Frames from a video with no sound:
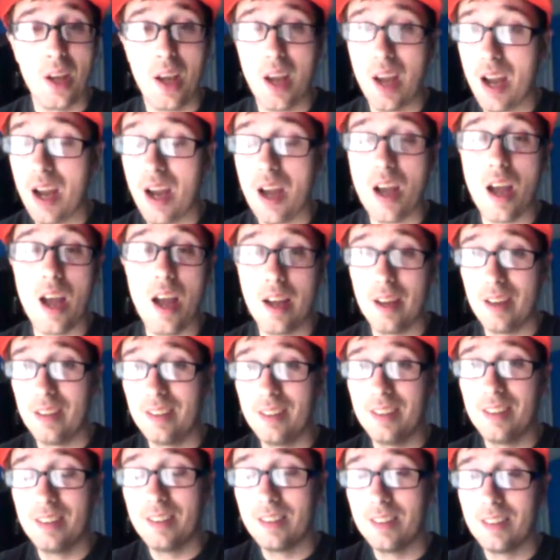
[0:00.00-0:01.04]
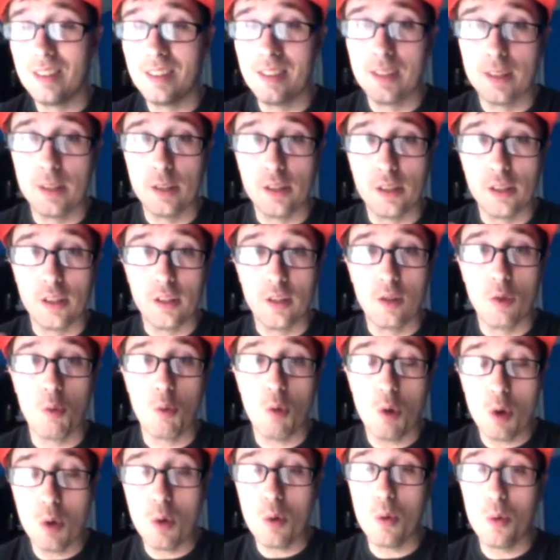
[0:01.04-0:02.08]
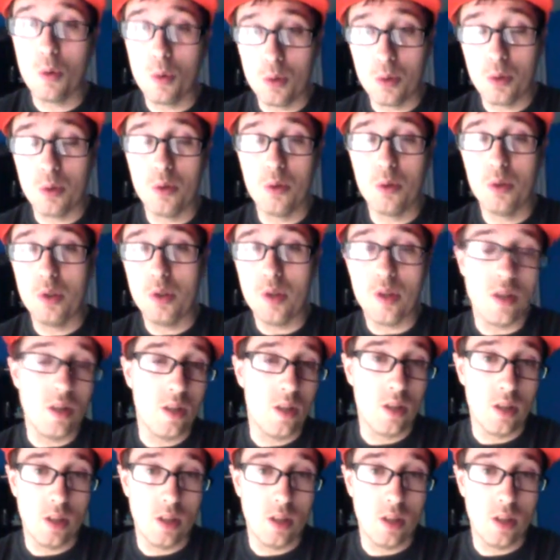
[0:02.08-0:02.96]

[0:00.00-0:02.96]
I, I won't order the